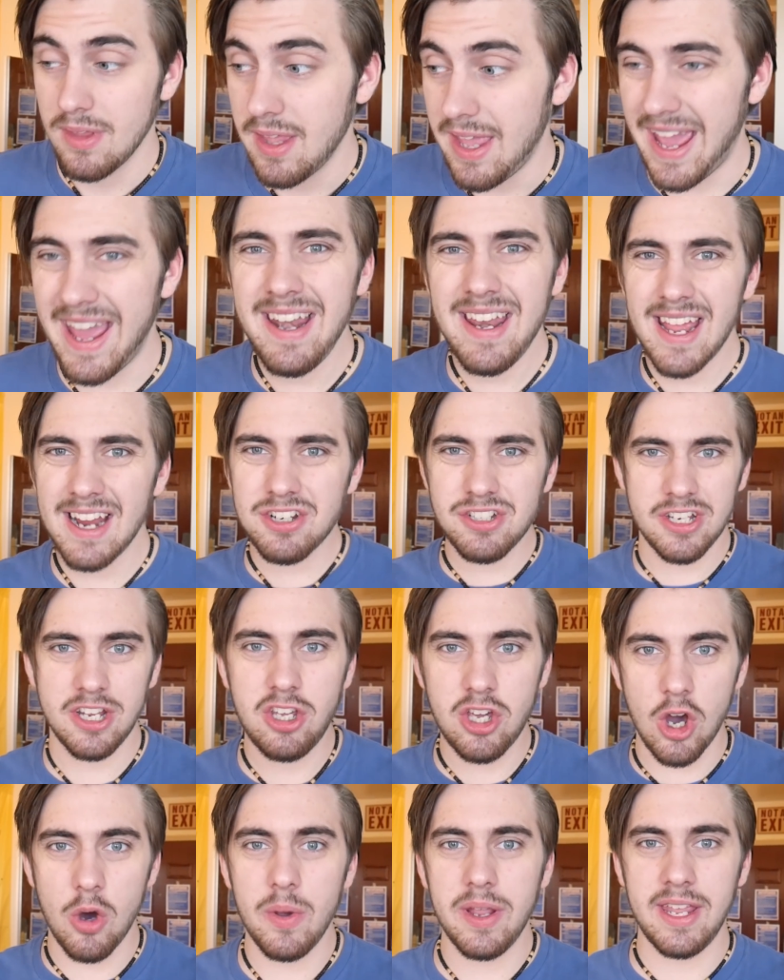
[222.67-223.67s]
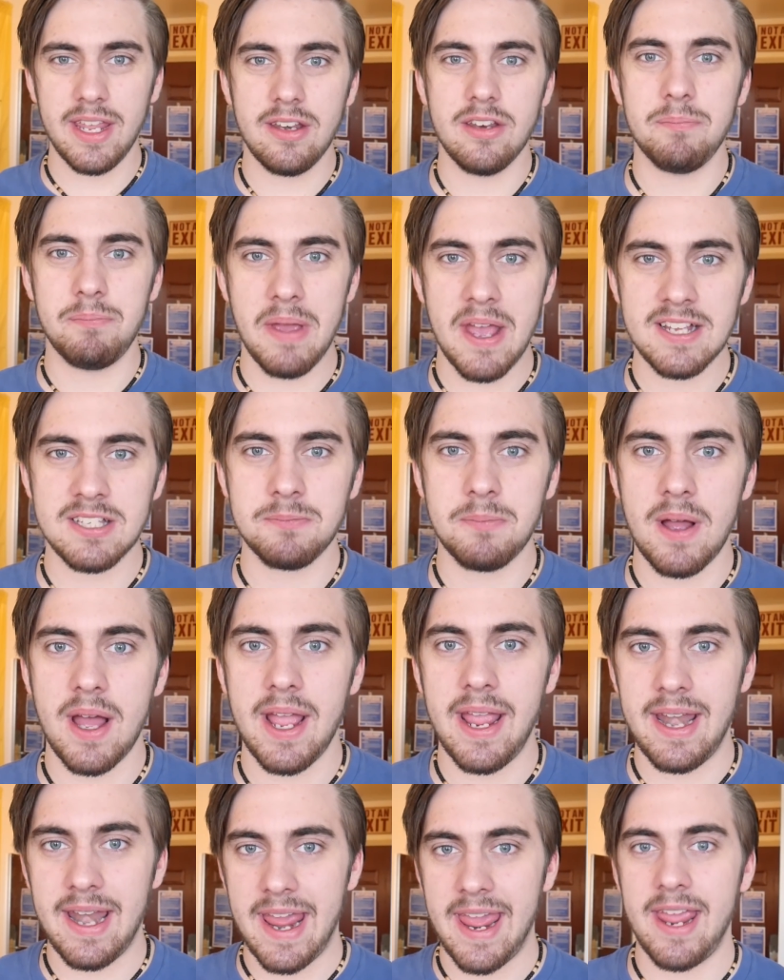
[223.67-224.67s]
And actually going into Best Buy
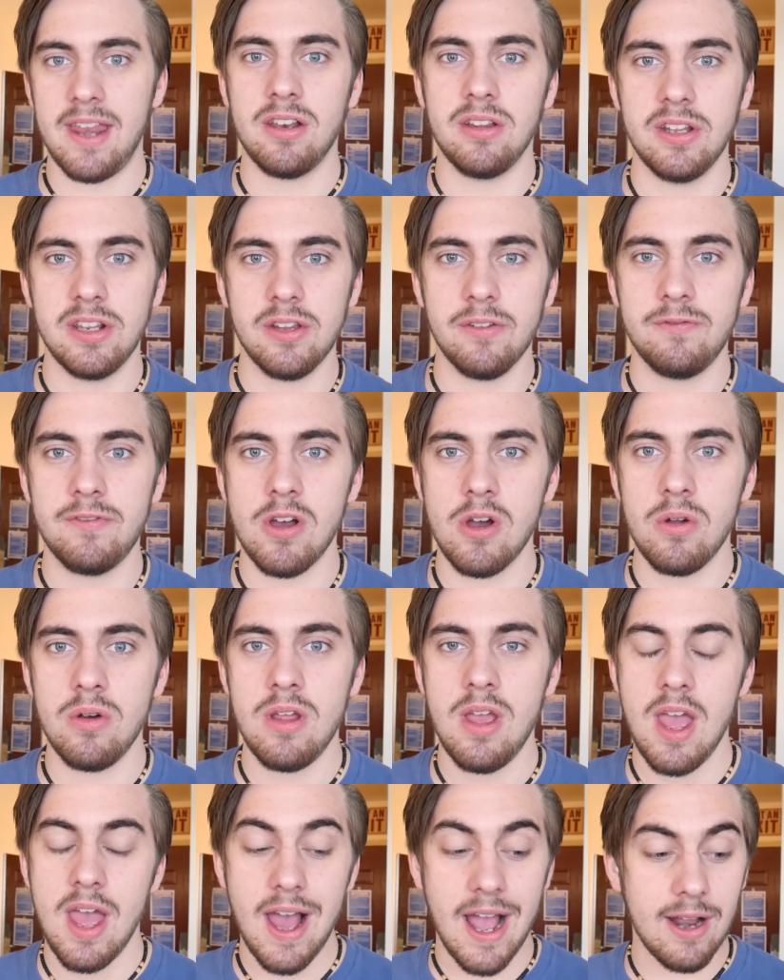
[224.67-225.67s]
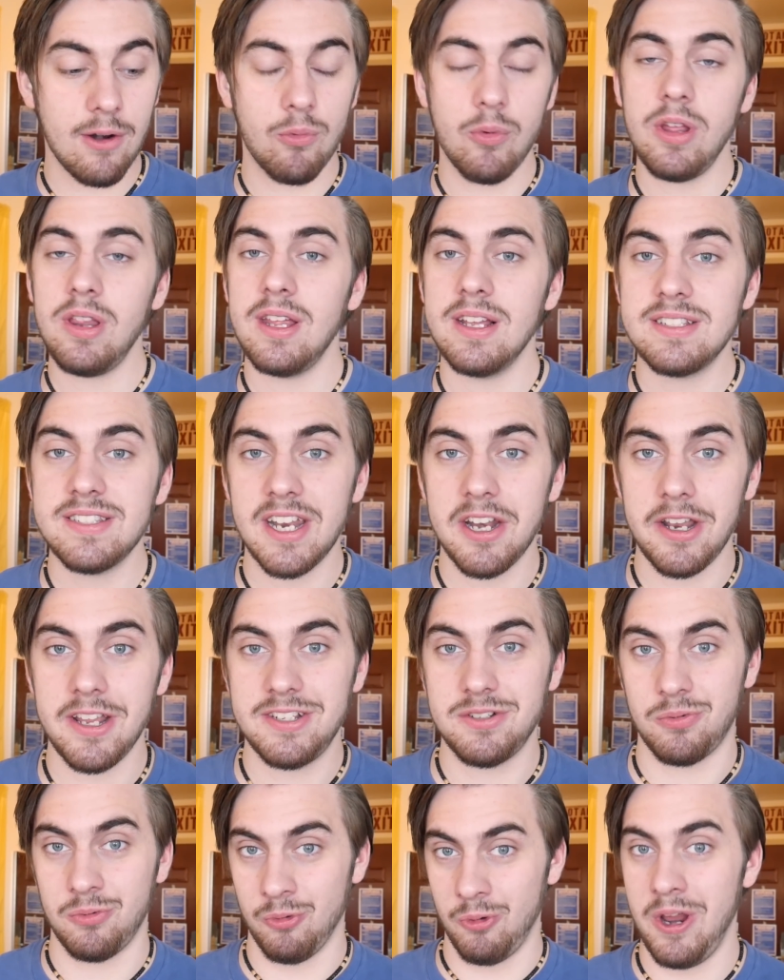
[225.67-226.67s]
and handling the phone, I realized that it
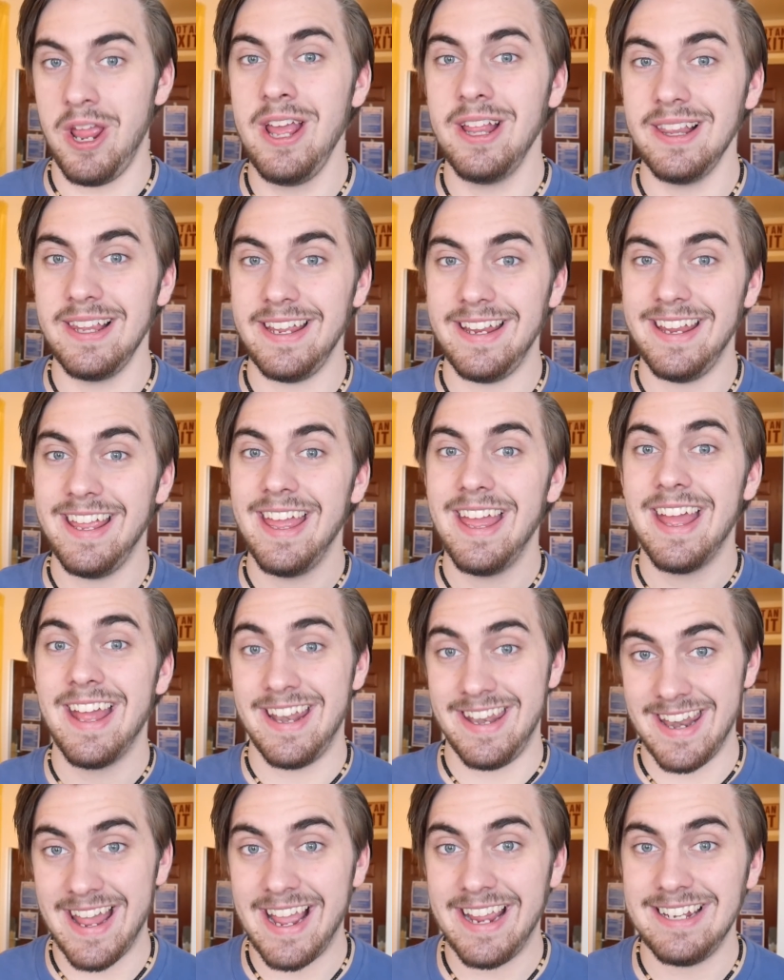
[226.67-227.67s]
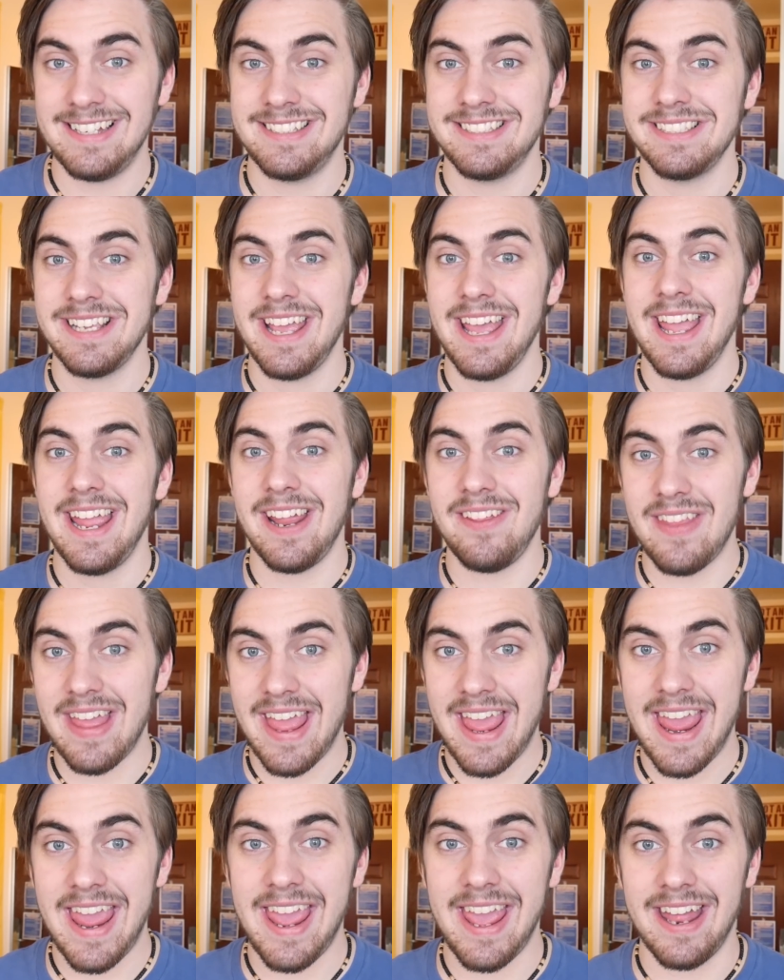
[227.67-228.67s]
is really nice in the
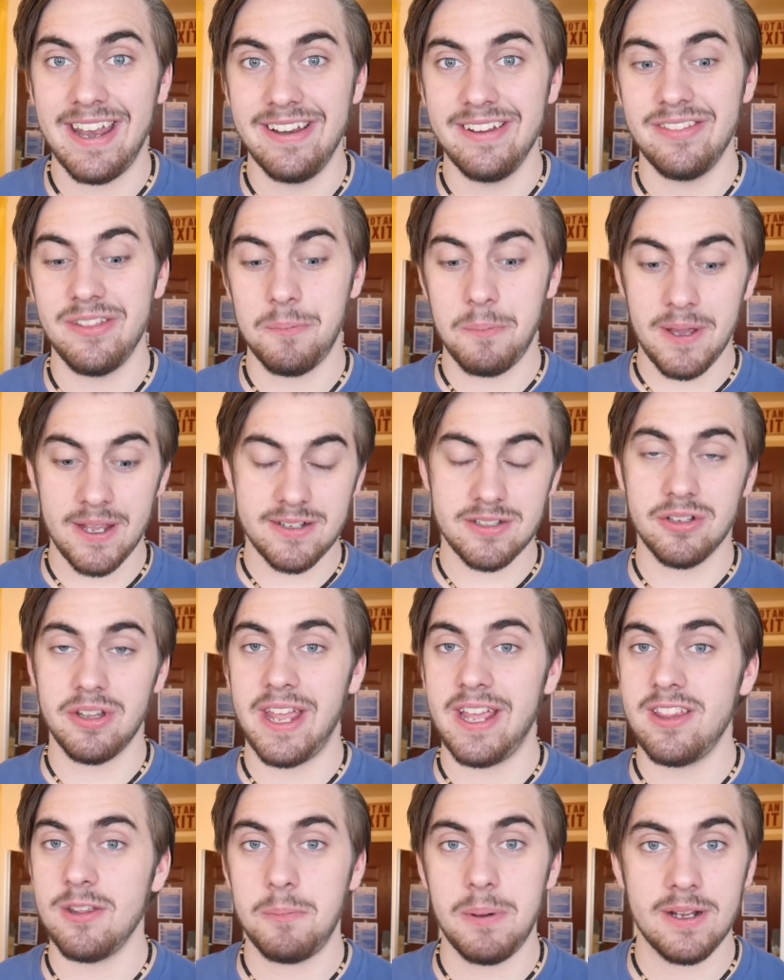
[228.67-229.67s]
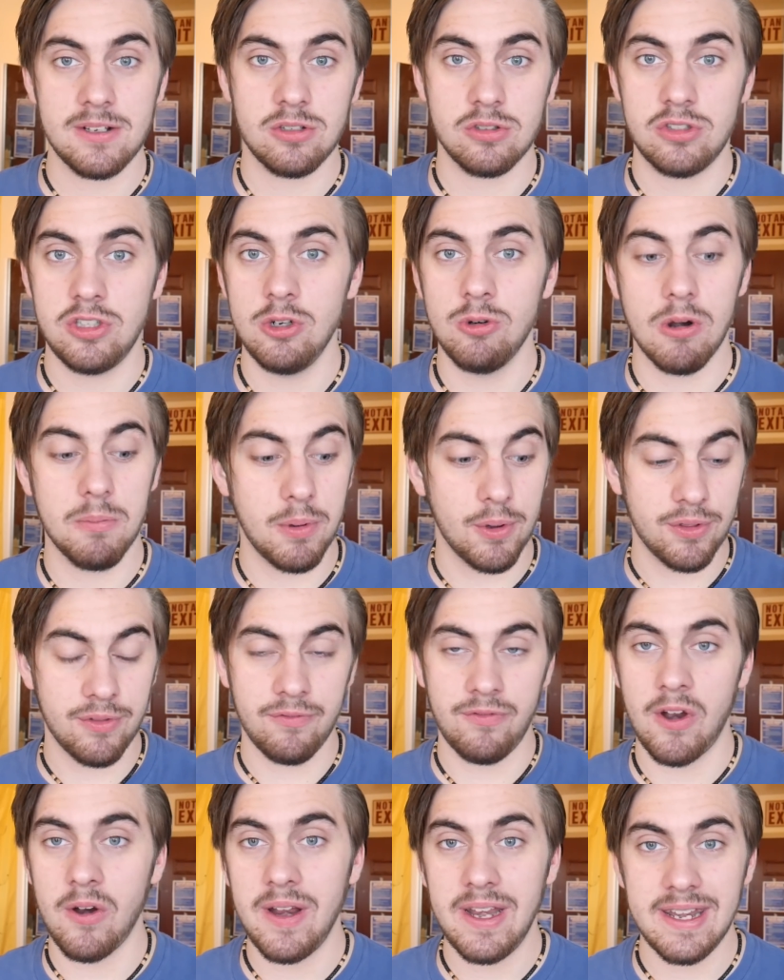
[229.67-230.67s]
hand. The Pixel and the Pixel 2 are both
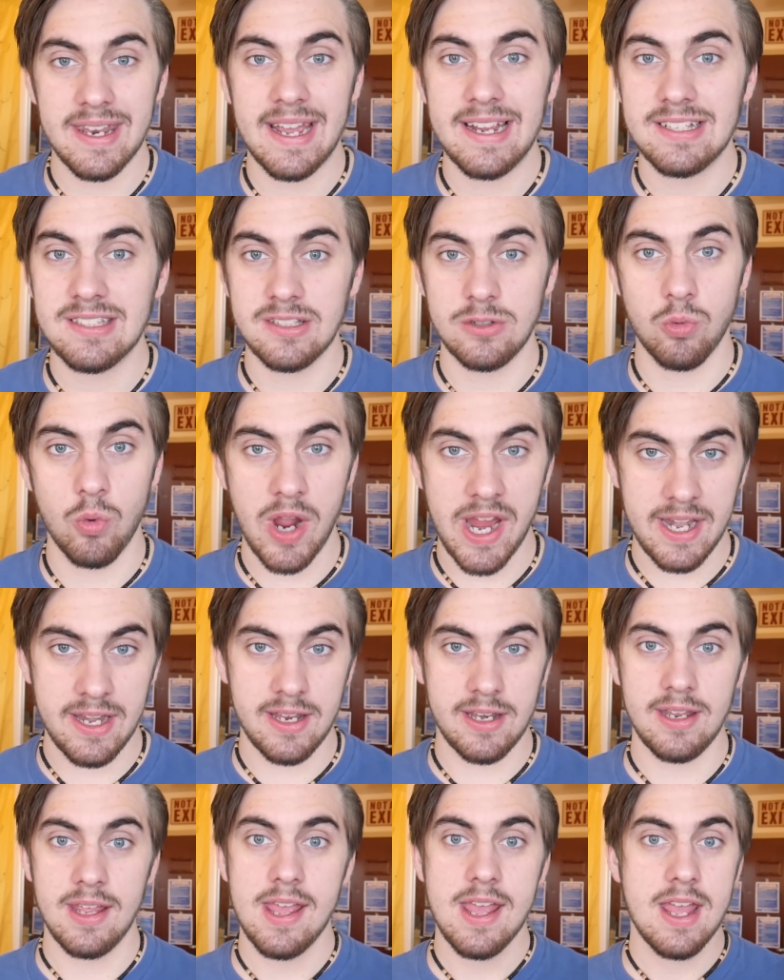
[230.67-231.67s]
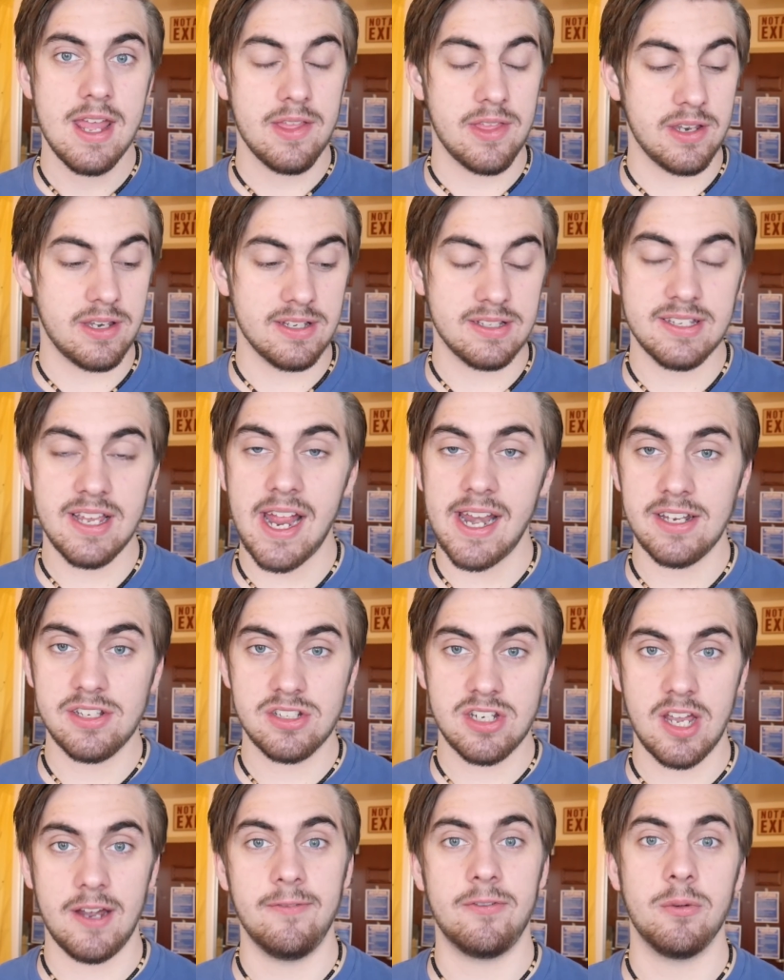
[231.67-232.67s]
very nicely weighted. The design is
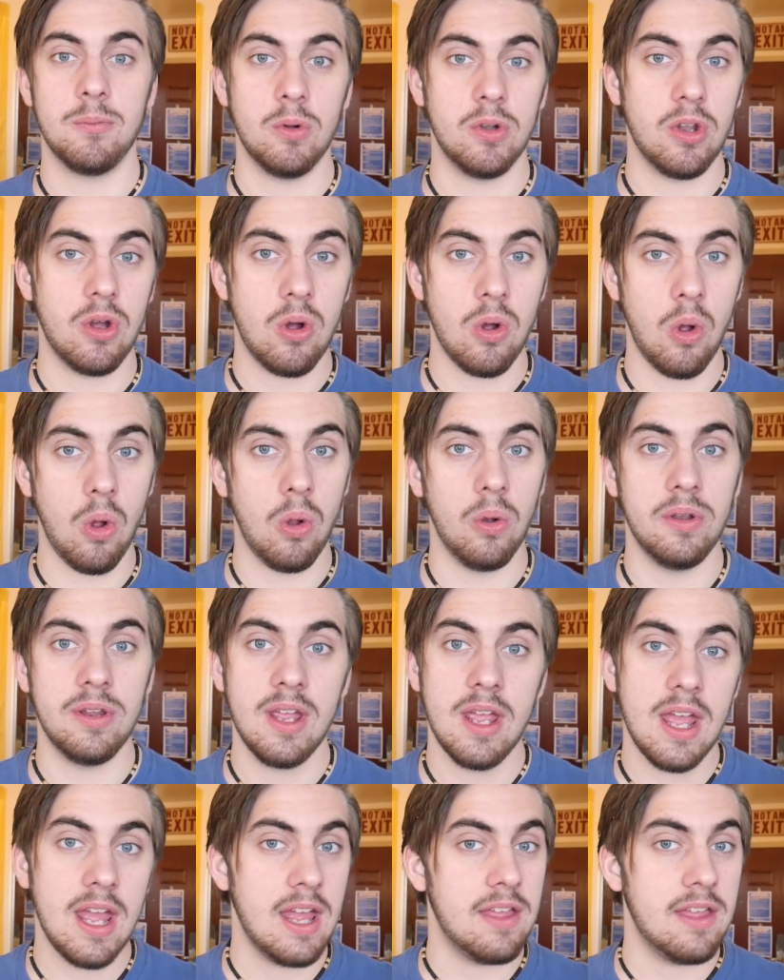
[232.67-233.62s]
comfortable to hold.